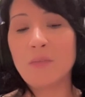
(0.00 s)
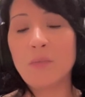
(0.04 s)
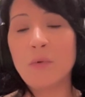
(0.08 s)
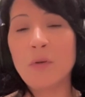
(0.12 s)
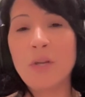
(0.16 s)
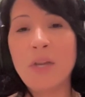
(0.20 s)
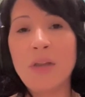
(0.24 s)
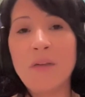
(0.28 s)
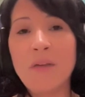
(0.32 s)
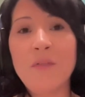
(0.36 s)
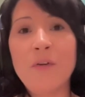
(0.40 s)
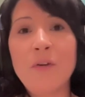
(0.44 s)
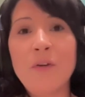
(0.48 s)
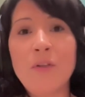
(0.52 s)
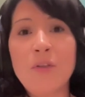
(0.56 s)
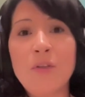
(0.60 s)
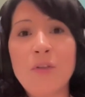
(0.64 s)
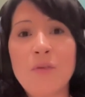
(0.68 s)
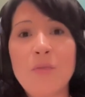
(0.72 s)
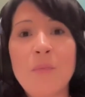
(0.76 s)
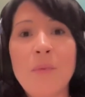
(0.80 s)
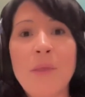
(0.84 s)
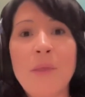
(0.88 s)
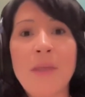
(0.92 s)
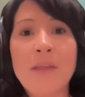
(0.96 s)
whatever
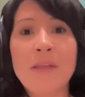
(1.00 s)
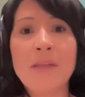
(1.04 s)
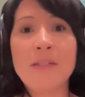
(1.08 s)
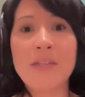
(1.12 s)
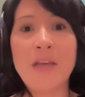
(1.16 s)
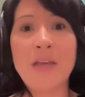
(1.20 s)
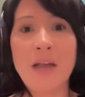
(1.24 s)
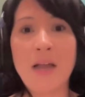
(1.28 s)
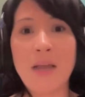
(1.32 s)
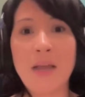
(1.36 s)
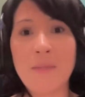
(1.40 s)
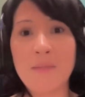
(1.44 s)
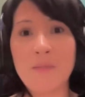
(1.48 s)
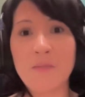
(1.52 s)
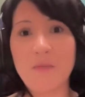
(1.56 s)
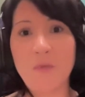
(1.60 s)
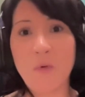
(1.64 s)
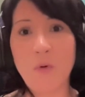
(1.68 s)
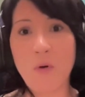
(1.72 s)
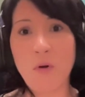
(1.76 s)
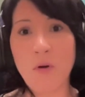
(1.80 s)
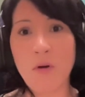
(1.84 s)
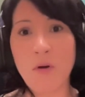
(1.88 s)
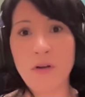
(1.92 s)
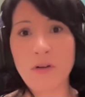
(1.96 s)
you make time
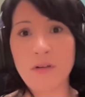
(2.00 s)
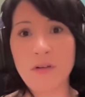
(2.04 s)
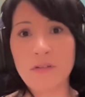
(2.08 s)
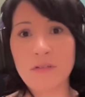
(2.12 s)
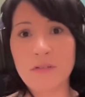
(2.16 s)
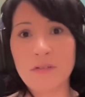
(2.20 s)
for,